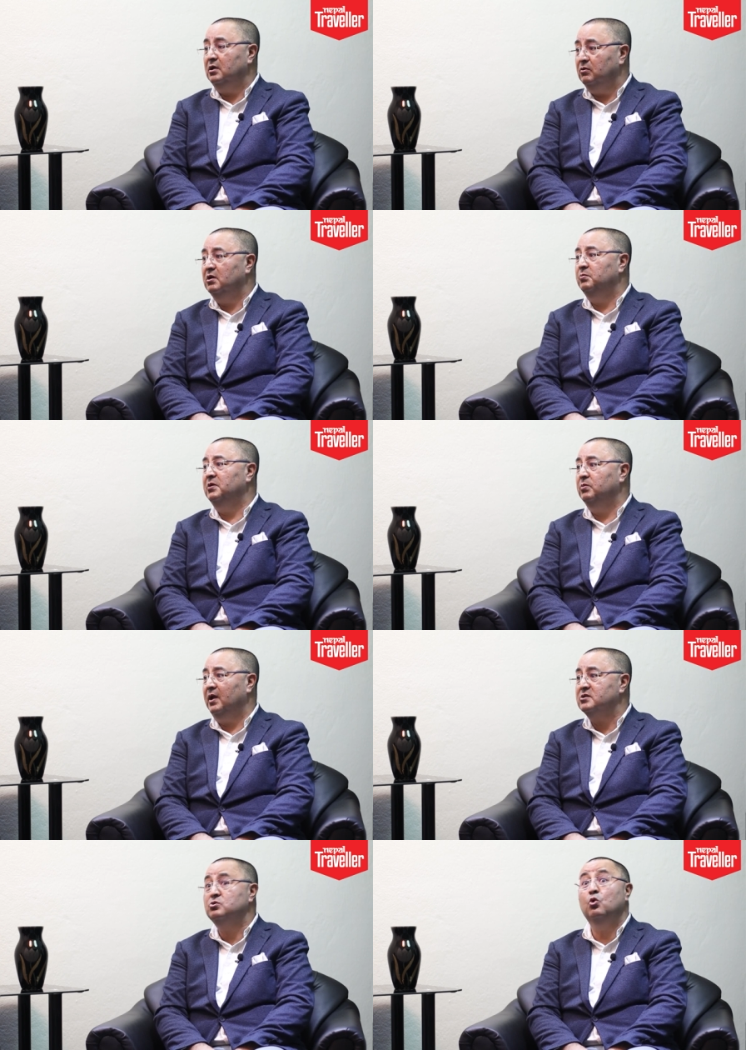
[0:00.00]
Union people
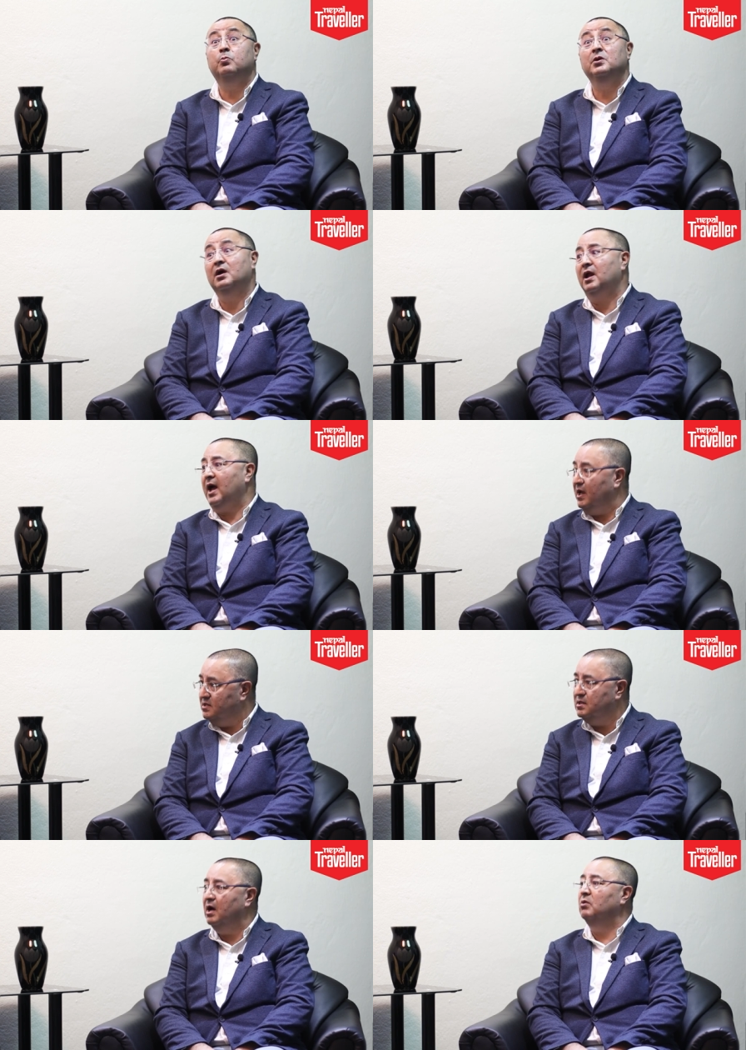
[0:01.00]
has to open their
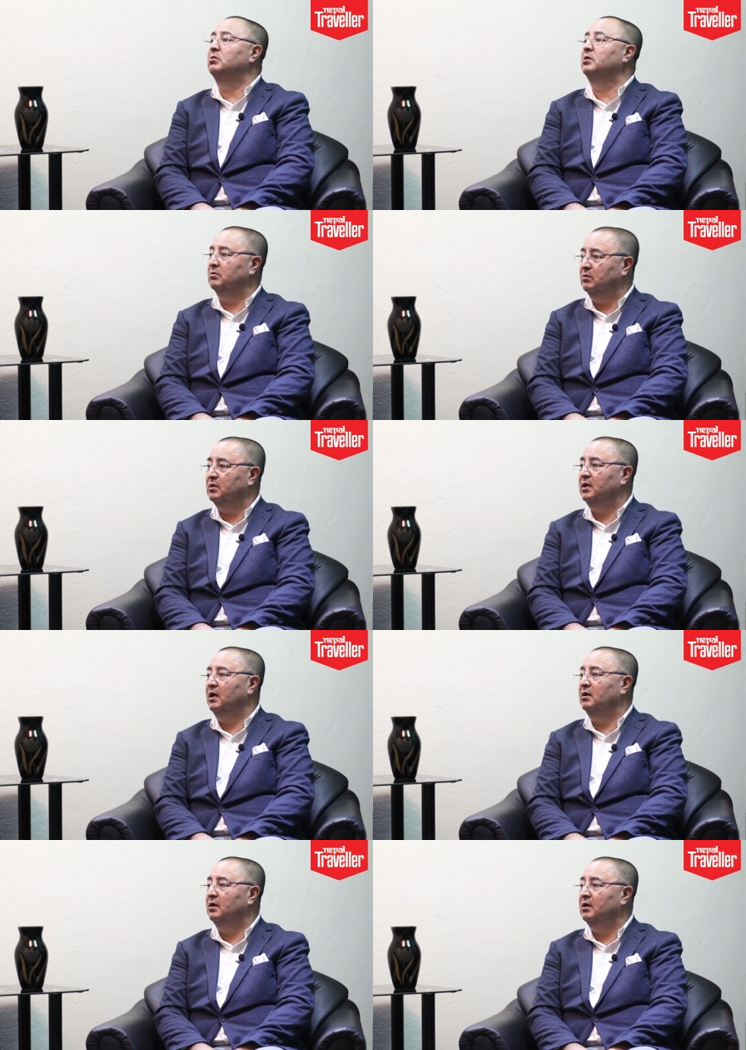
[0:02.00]
eyes now. You know
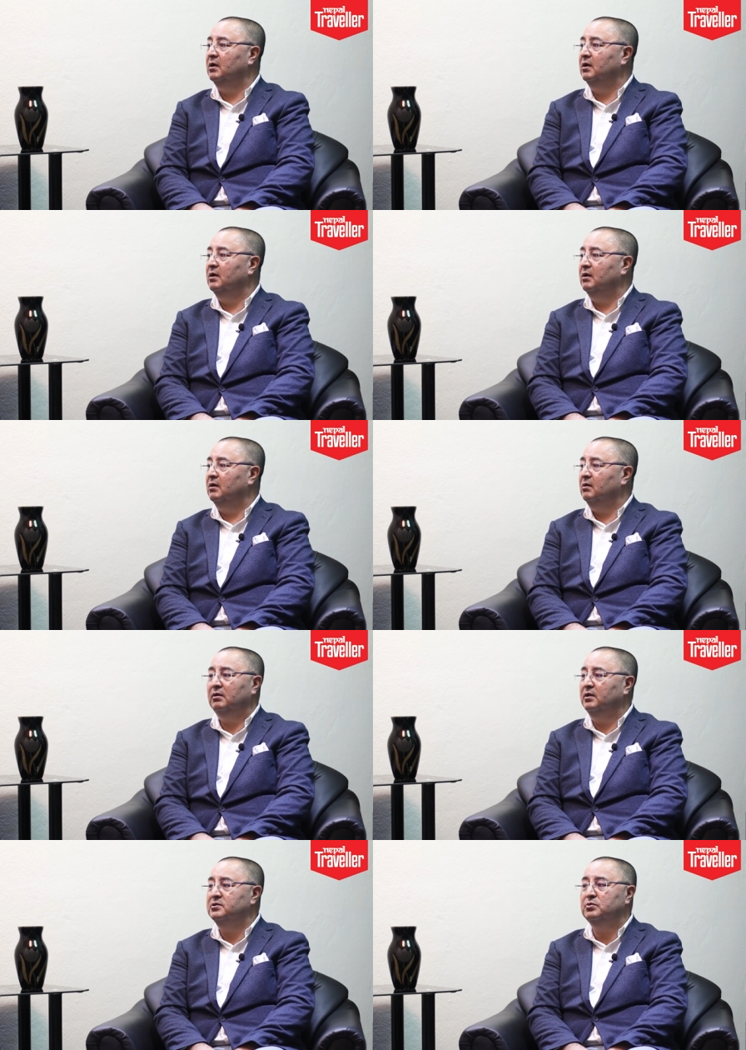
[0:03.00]
that.
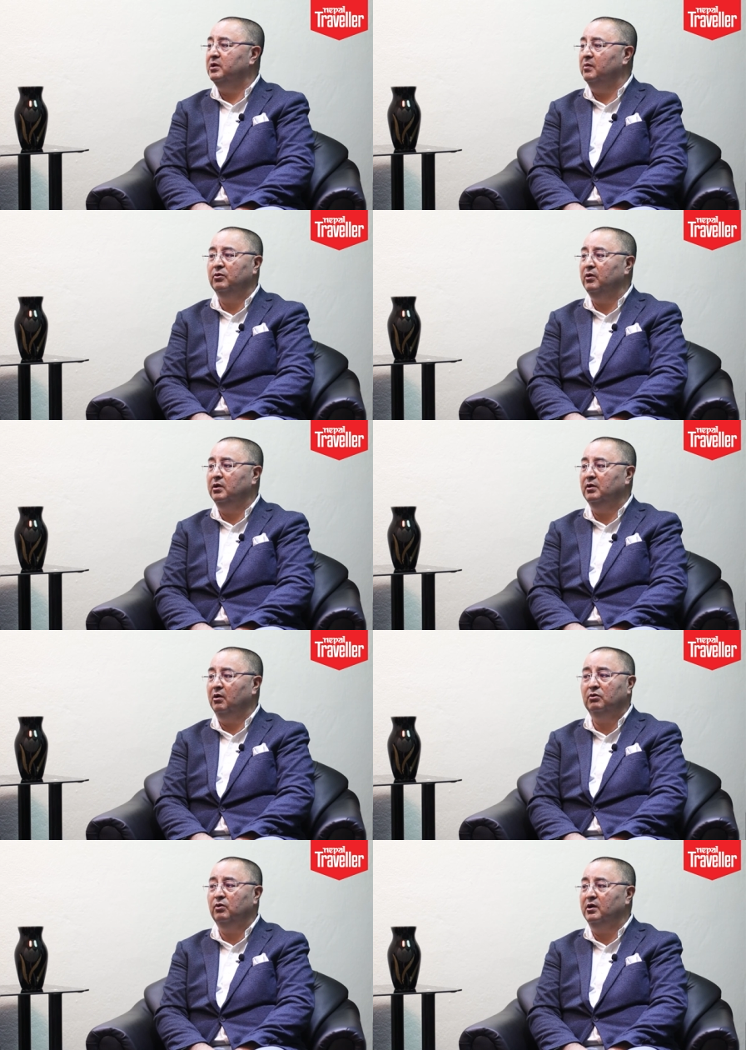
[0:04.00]
This will never going,
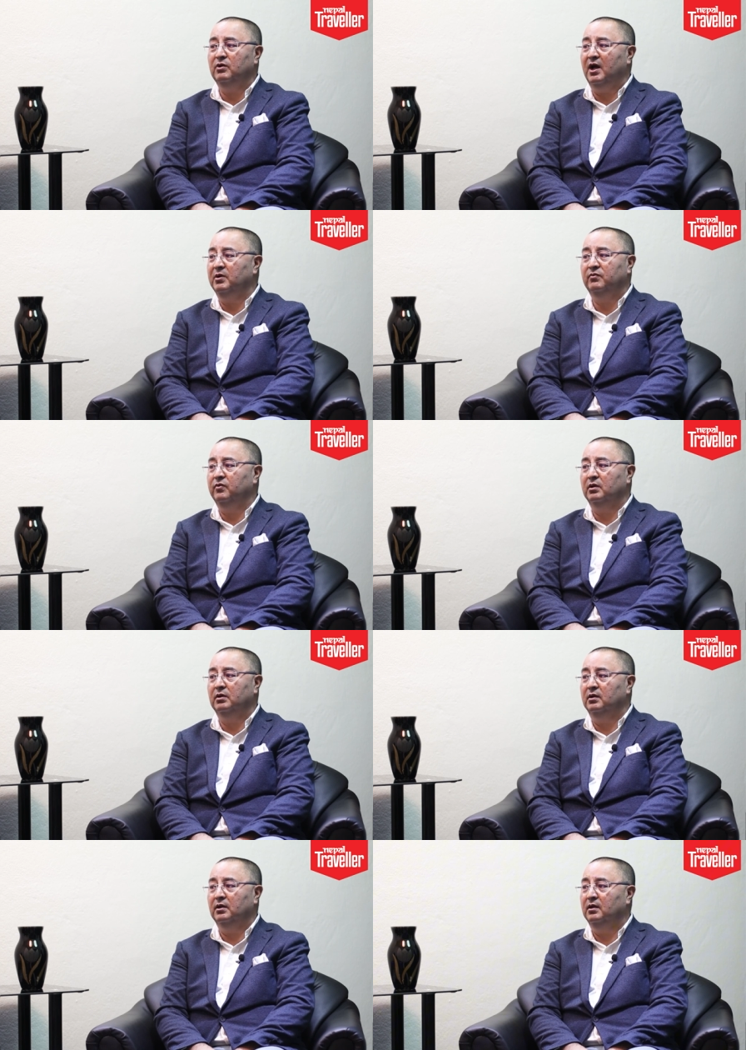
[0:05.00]
not going to happen
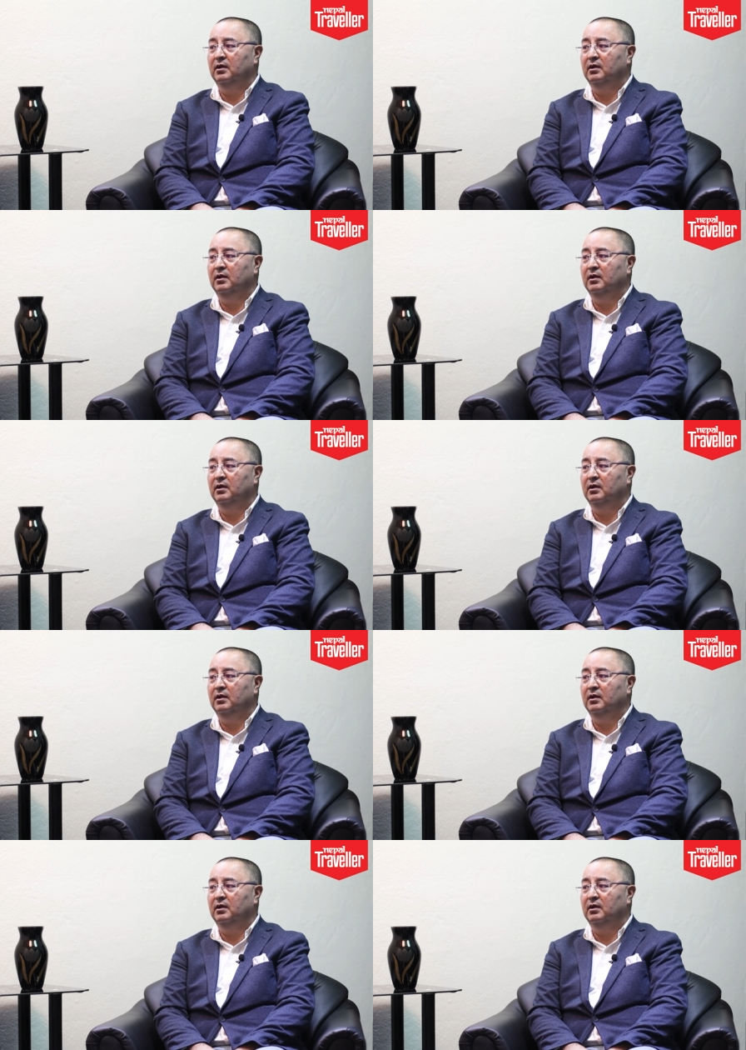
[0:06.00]
for